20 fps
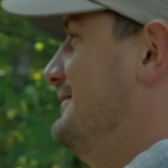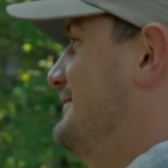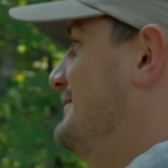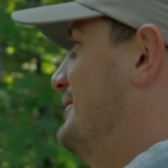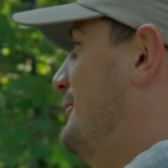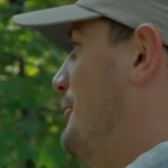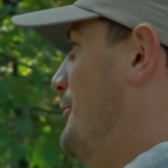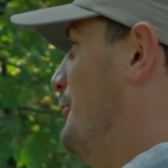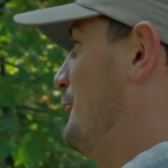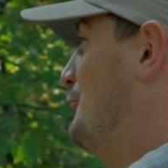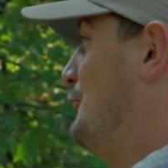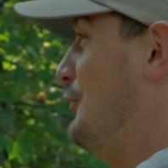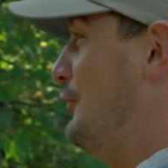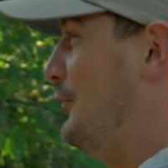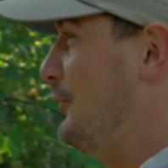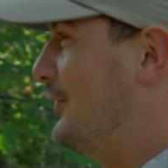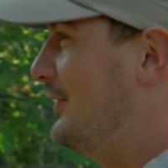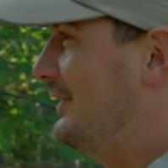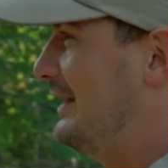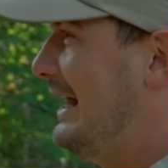hole
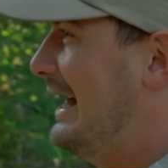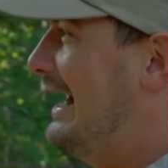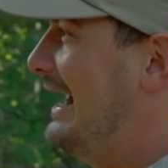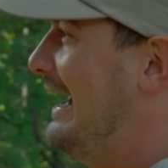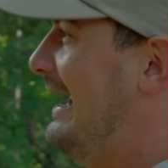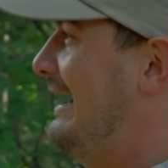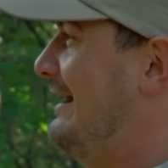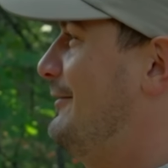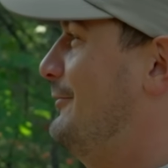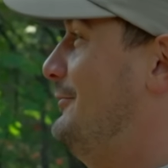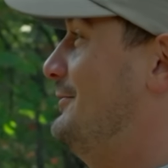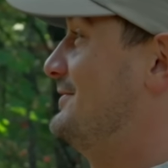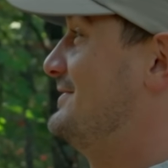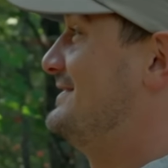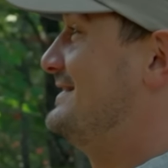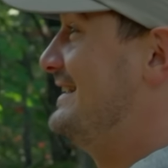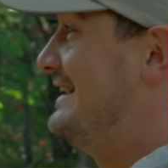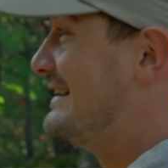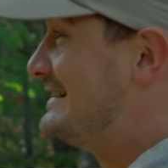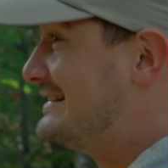two a lot, hole
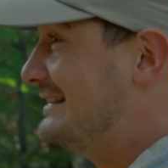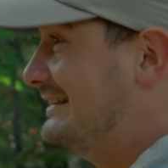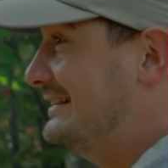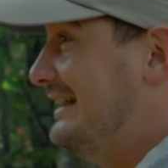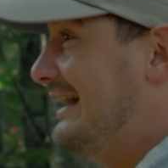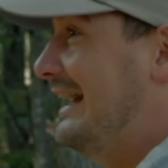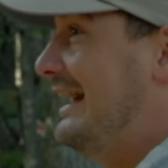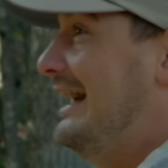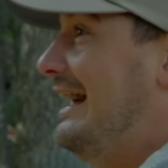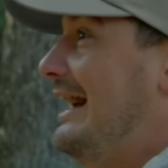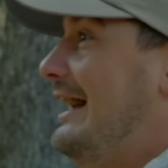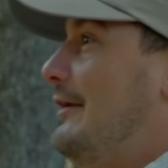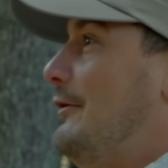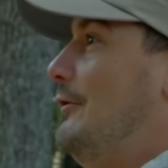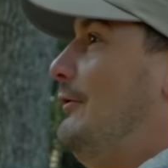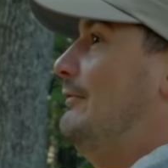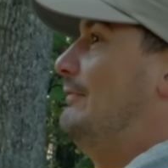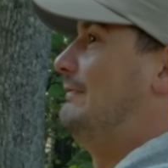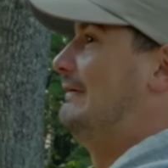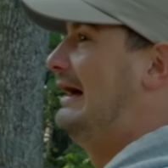six a lot,
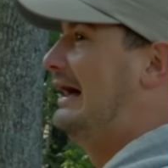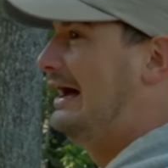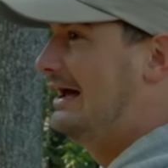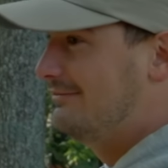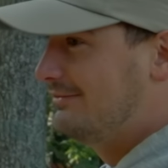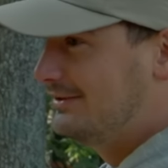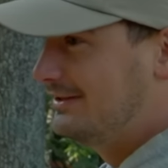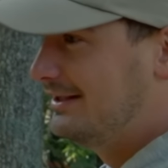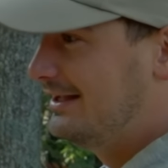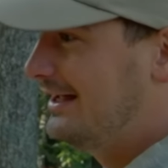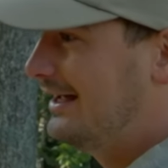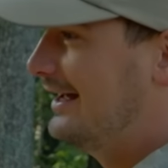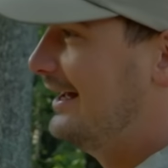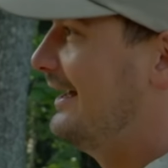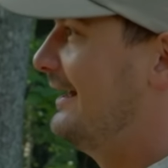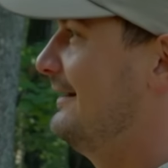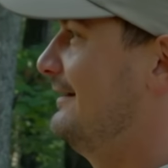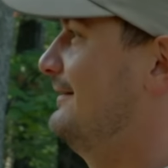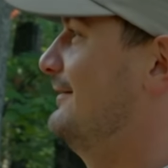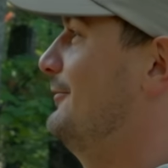hole five a
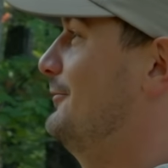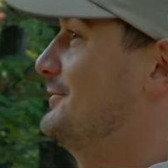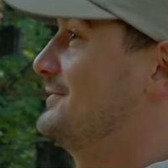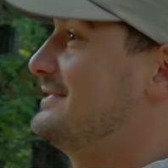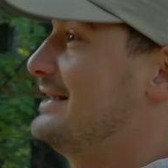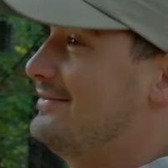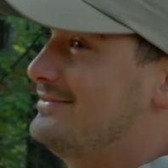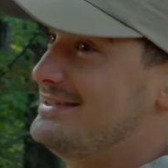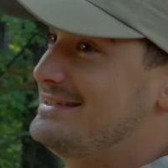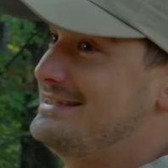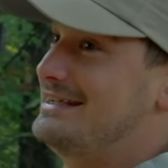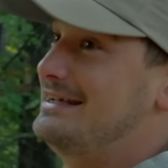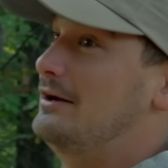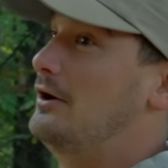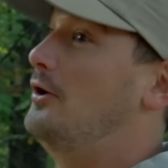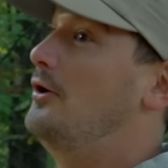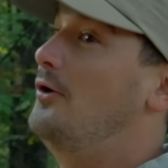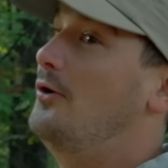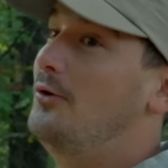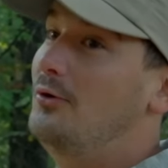lot, hole seventeen
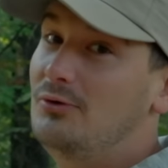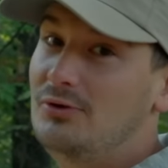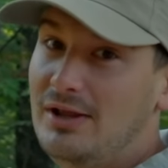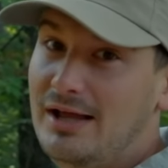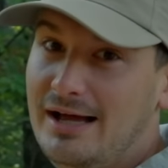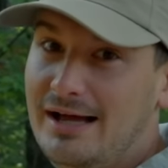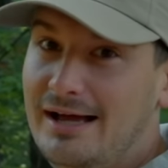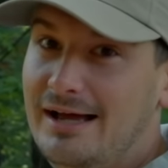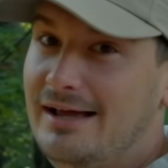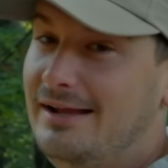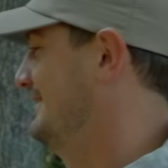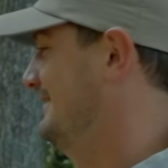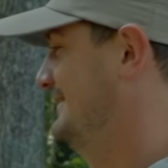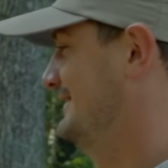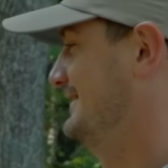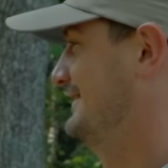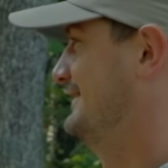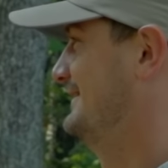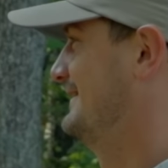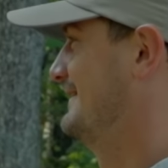a whole lot. This
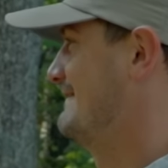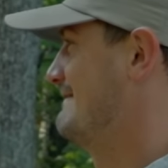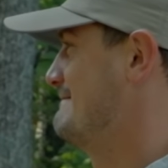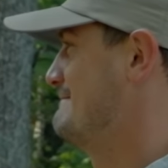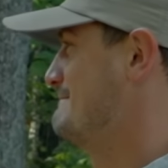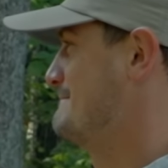hole,